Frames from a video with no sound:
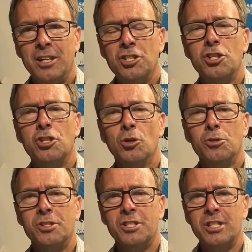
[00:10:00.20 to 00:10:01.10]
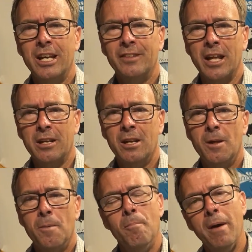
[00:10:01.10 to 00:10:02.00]
it just shows the state that
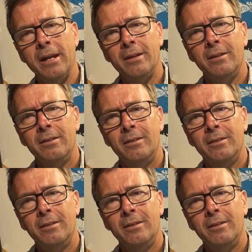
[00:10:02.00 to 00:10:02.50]
men